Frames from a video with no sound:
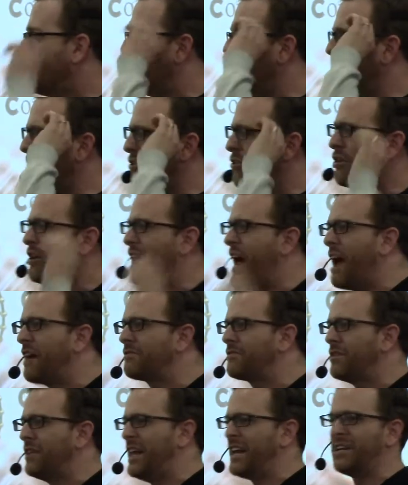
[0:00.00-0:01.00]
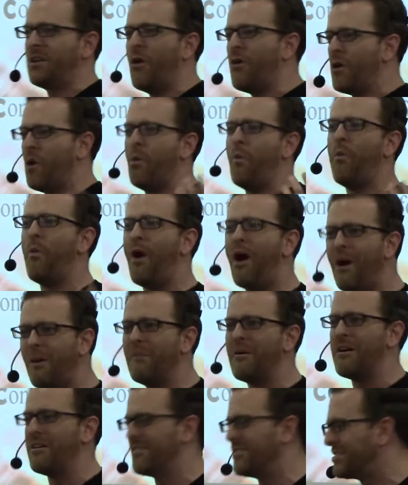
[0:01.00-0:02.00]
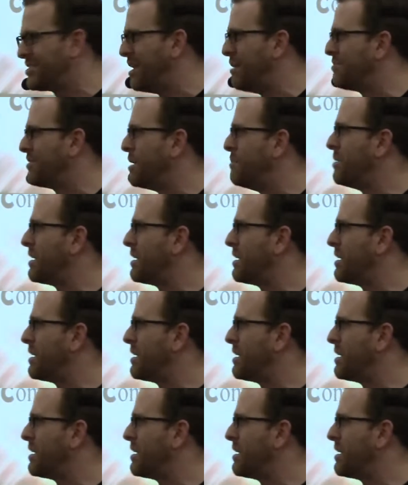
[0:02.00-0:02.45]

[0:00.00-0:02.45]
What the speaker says: you're going to have to go to Walmart or something,